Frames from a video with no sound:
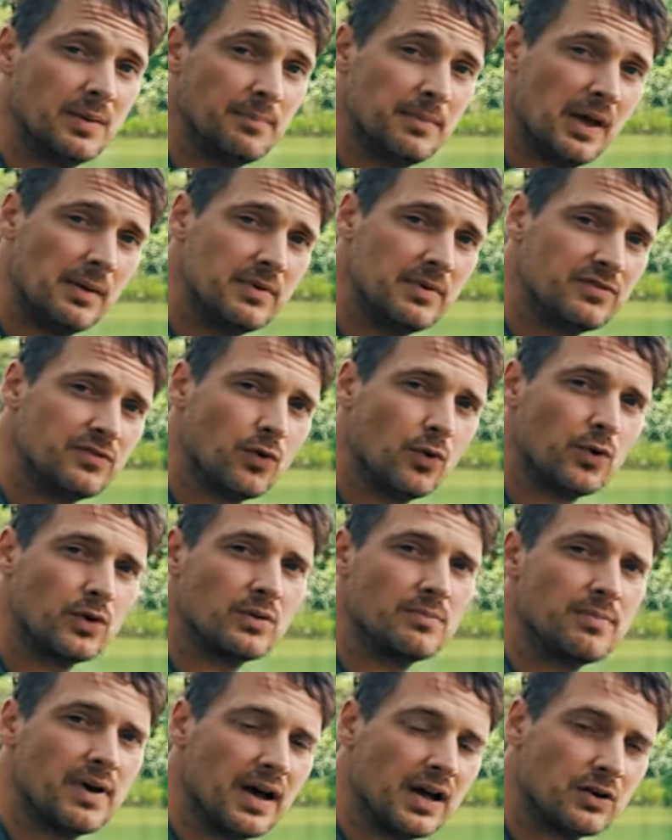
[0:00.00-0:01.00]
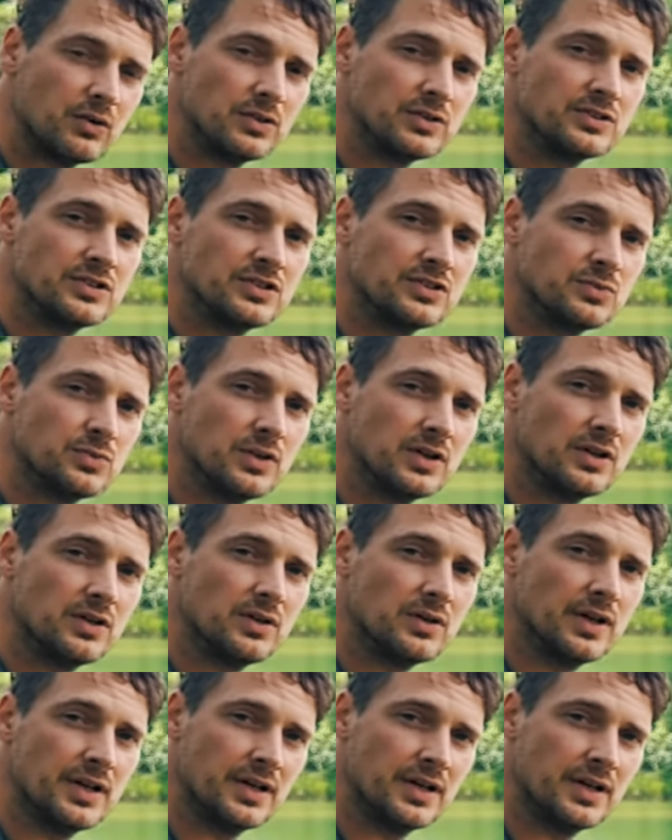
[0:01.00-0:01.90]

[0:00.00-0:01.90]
maybe forward and backwards as well,